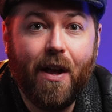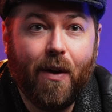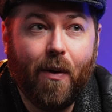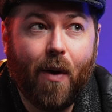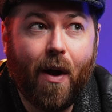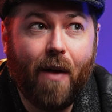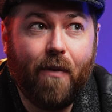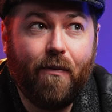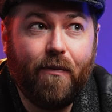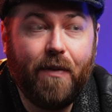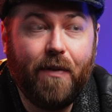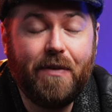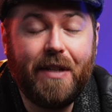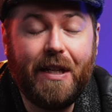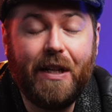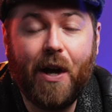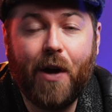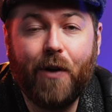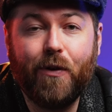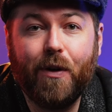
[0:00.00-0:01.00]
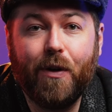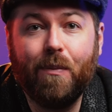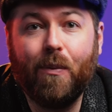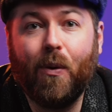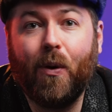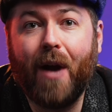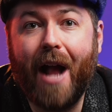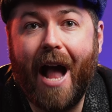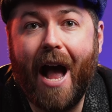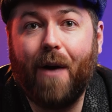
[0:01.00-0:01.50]
1,500
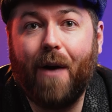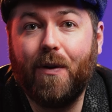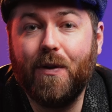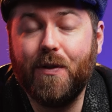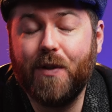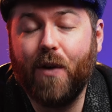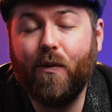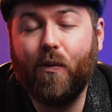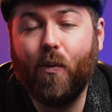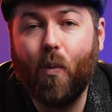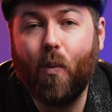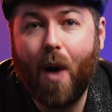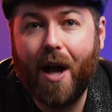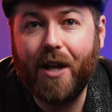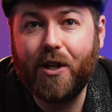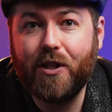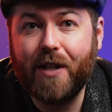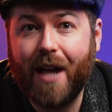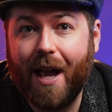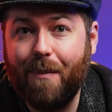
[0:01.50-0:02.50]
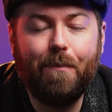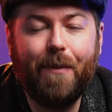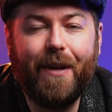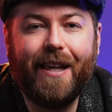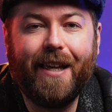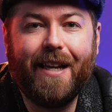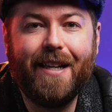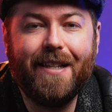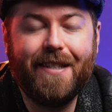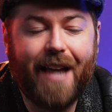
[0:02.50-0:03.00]
more hours of watch time
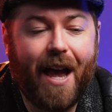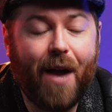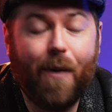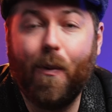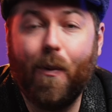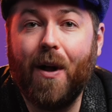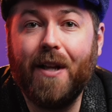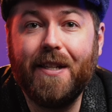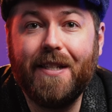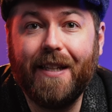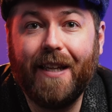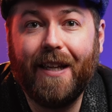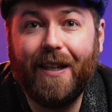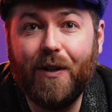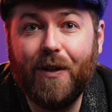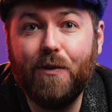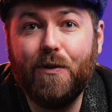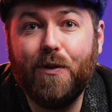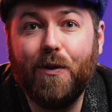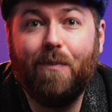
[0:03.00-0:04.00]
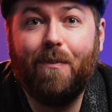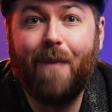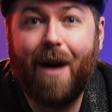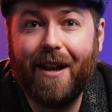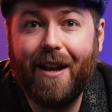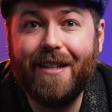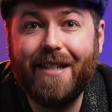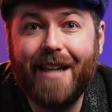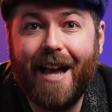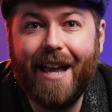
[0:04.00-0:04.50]
because I want to get YouTube
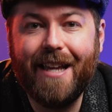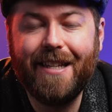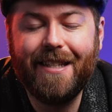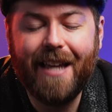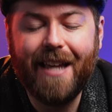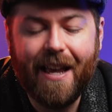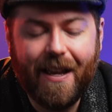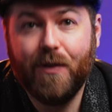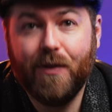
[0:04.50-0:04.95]
monetized.